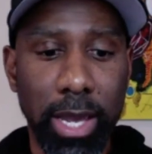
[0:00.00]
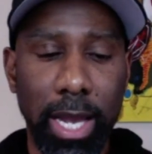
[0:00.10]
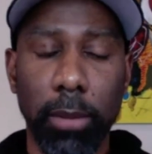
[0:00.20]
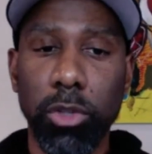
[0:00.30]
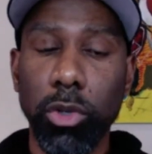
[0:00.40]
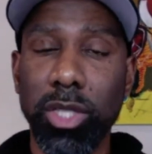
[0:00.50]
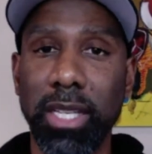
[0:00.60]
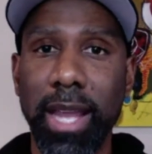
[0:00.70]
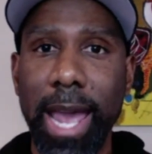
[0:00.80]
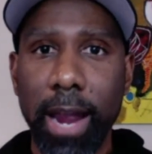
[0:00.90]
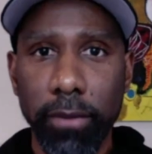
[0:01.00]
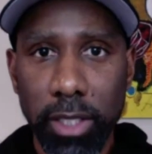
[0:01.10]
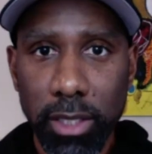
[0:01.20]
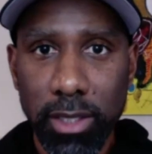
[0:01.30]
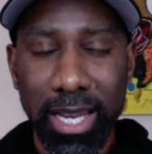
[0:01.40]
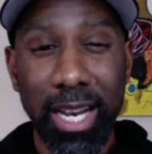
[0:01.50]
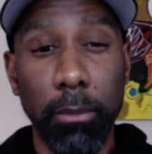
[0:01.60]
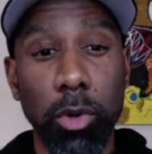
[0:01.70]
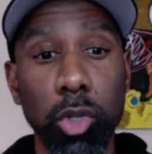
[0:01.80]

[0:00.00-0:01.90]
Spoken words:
And I'm using averages, and I'm